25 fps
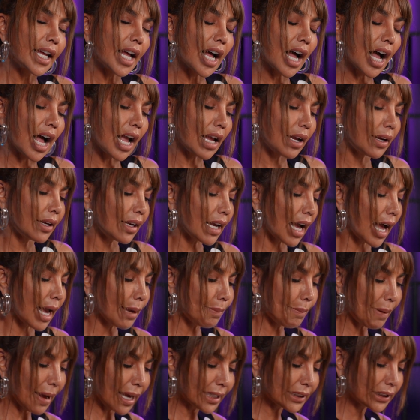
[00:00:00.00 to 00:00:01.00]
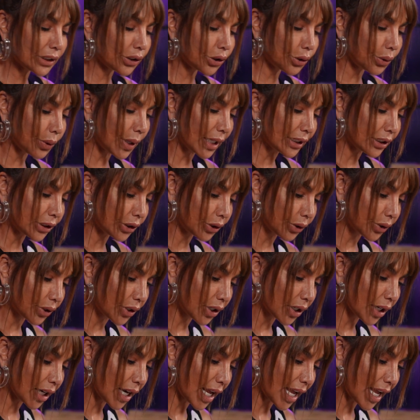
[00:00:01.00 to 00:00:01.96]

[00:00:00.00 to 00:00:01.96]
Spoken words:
I passed through a store